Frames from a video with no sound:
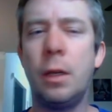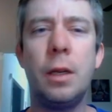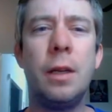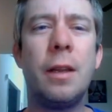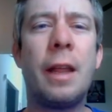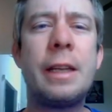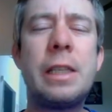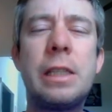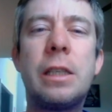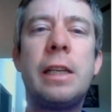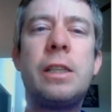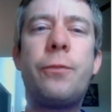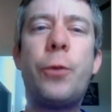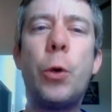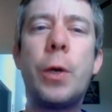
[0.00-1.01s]
Let's,
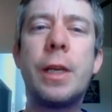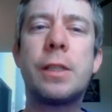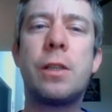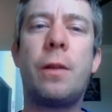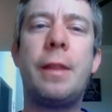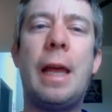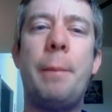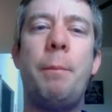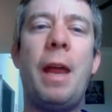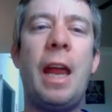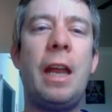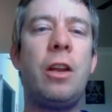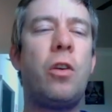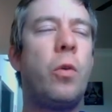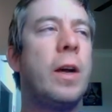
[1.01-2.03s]
let's focus on that
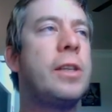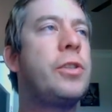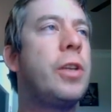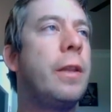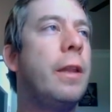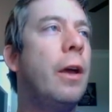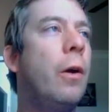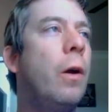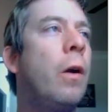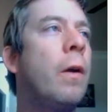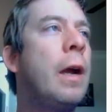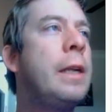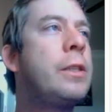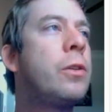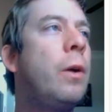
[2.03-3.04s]
main question though, all
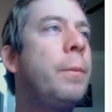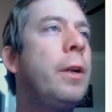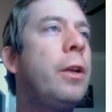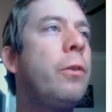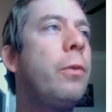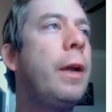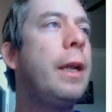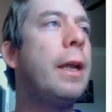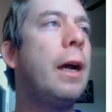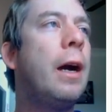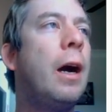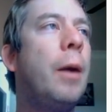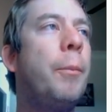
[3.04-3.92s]
right? So I'm gonna create a